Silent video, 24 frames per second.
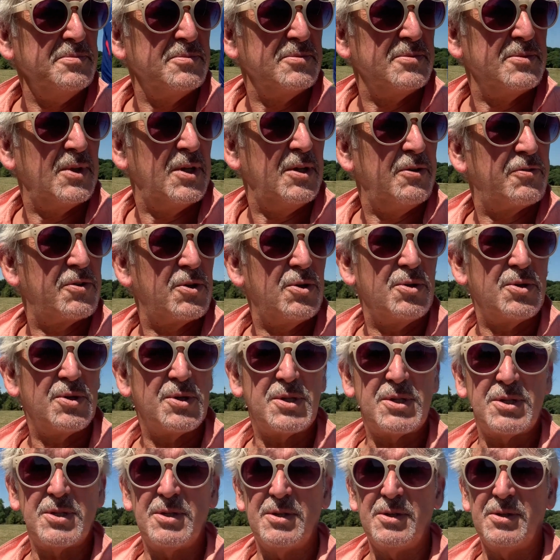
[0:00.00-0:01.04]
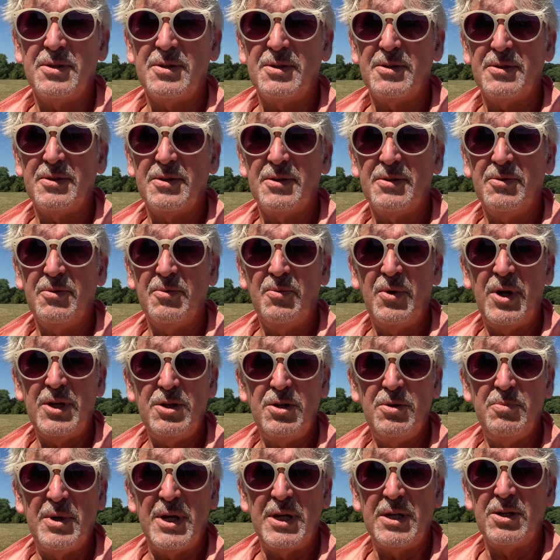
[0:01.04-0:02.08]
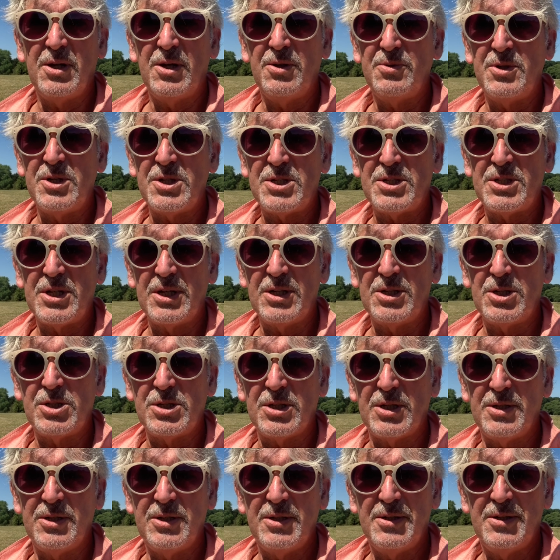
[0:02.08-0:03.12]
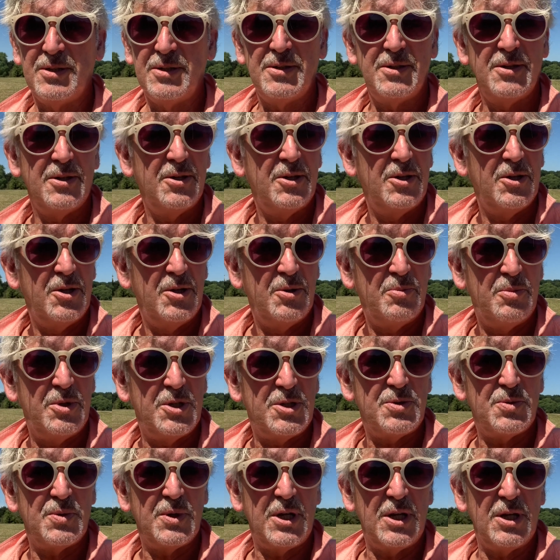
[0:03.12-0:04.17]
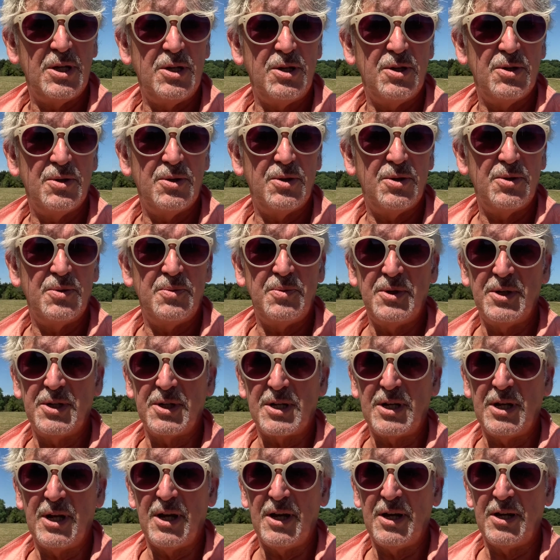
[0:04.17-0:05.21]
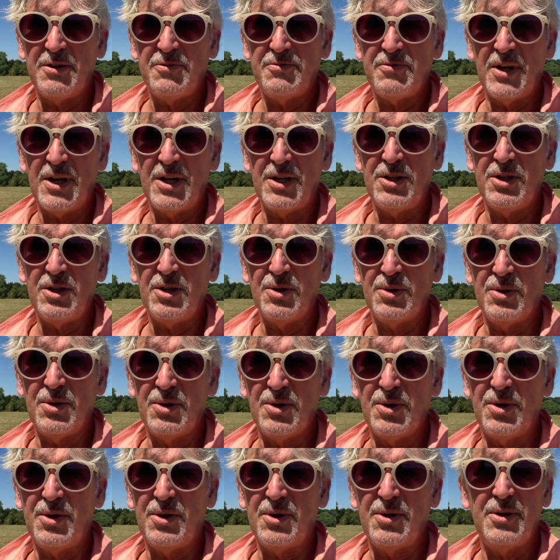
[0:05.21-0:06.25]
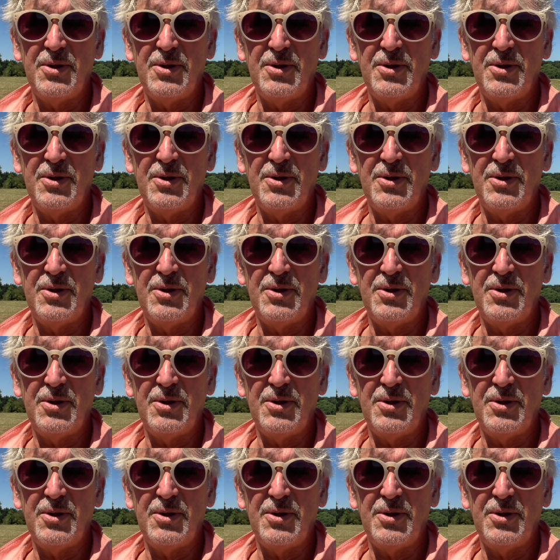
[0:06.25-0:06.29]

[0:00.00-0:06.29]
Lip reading: Of course, when you make no distinction between your work life and your